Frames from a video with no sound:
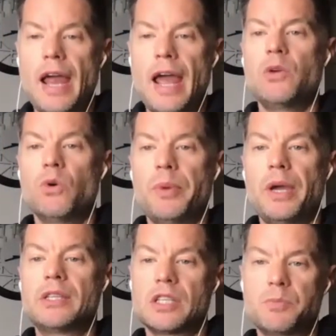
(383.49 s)
annual
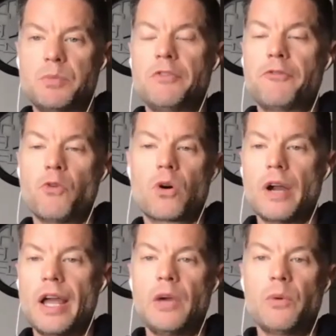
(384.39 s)
basis
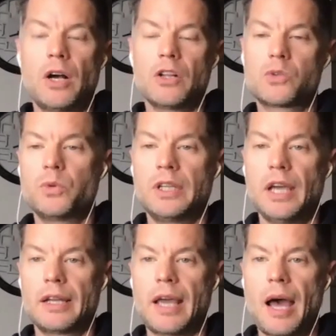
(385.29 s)
before anyone else would
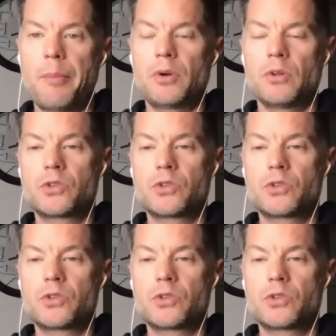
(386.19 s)
get capital.